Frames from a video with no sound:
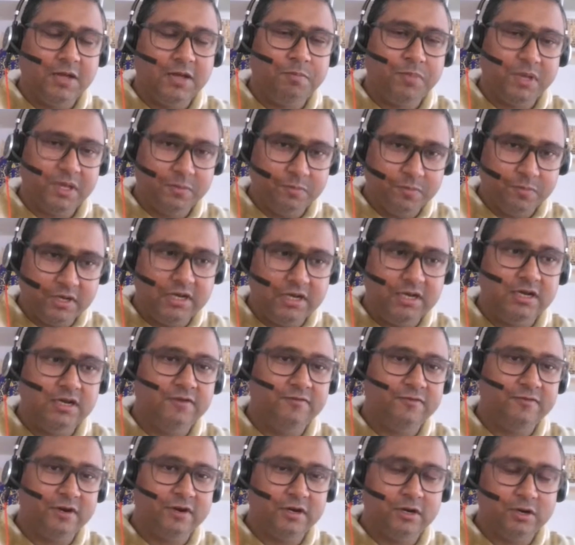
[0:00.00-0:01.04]
people,
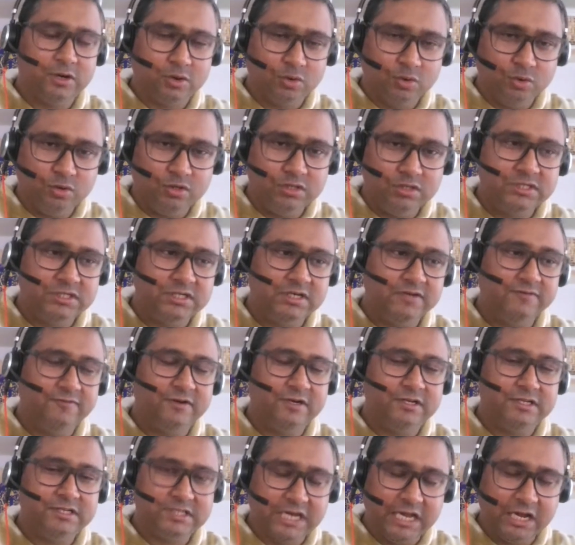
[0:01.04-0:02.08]
different roles,
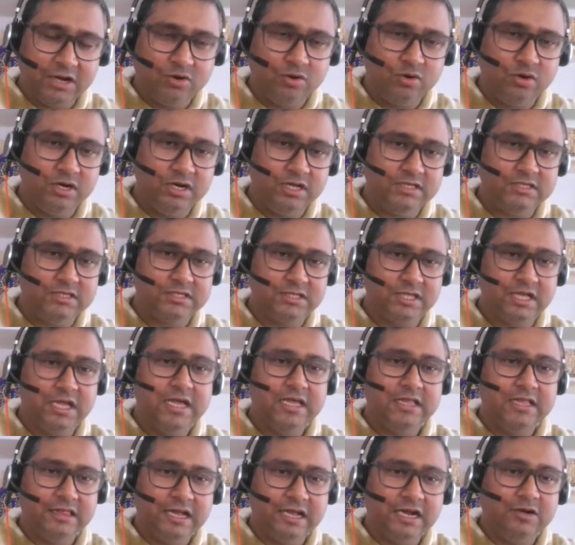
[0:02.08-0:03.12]
different stakeholders
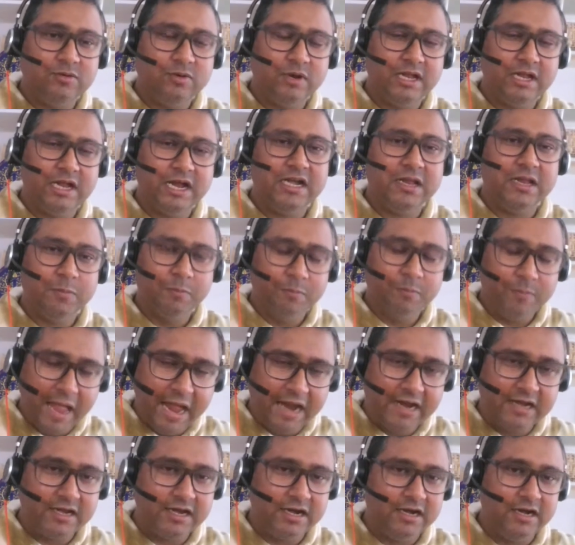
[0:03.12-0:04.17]
that will get
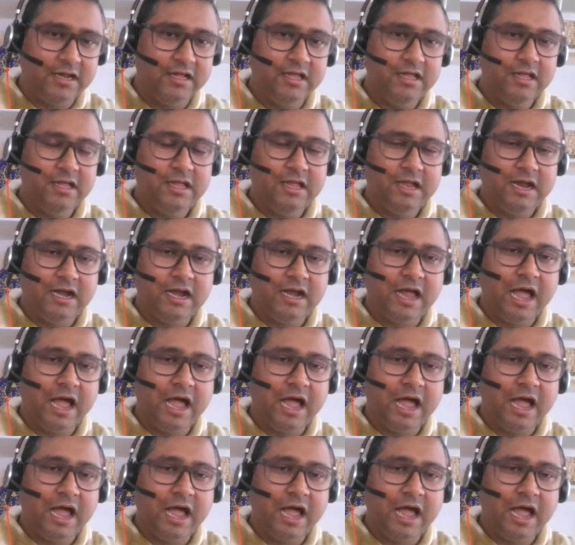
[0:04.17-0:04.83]
impacted, and